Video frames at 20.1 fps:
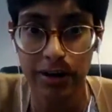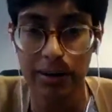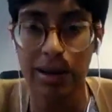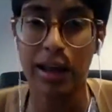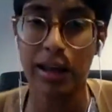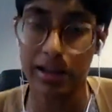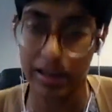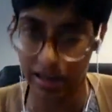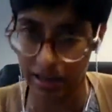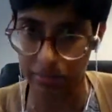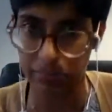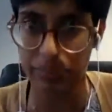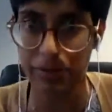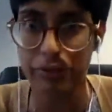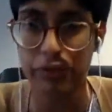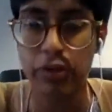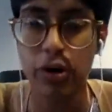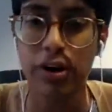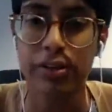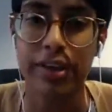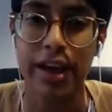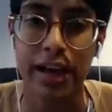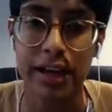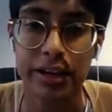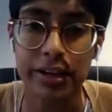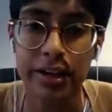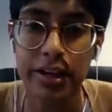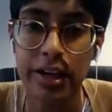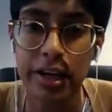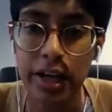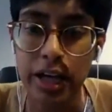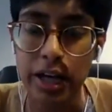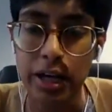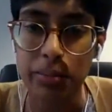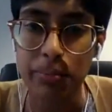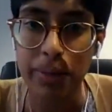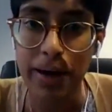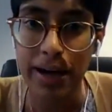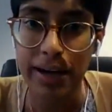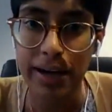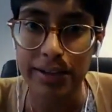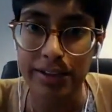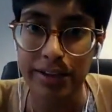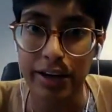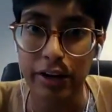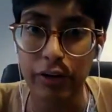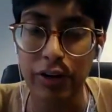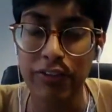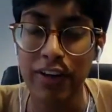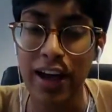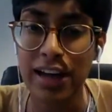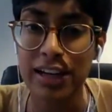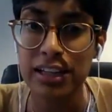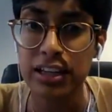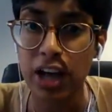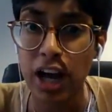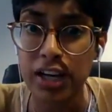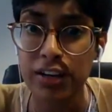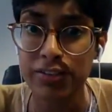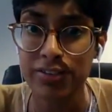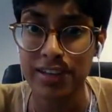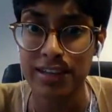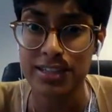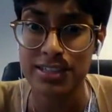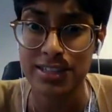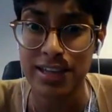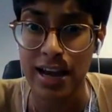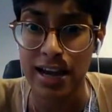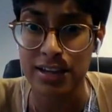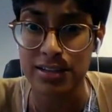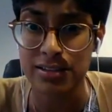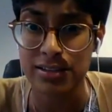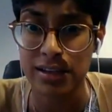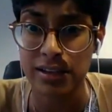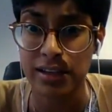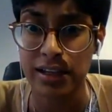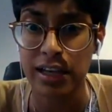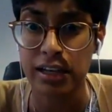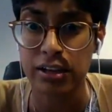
and before then. But we've had a lot of success in